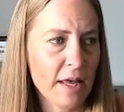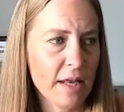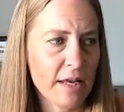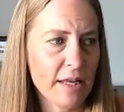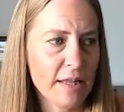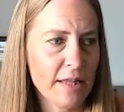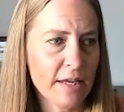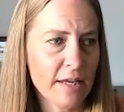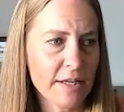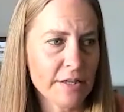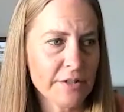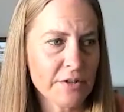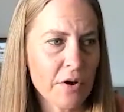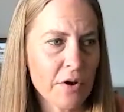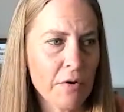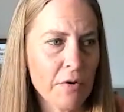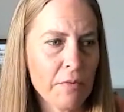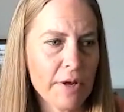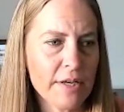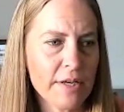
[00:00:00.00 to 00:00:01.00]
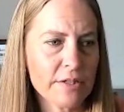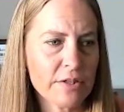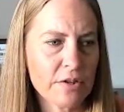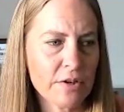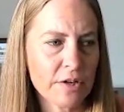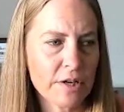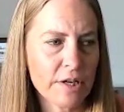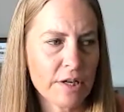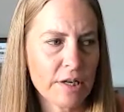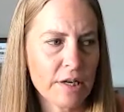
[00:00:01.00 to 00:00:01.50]
And I think it's always
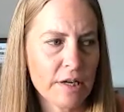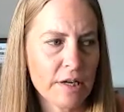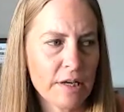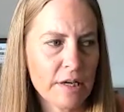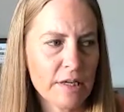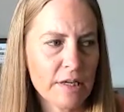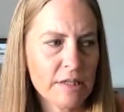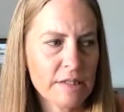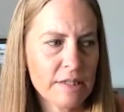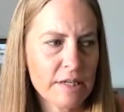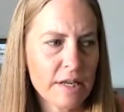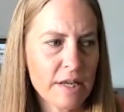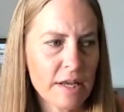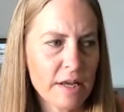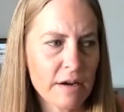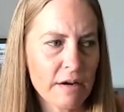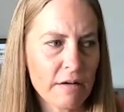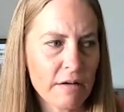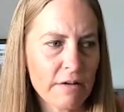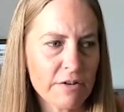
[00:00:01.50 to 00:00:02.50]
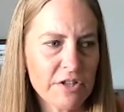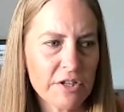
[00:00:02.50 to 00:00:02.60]
good to hear.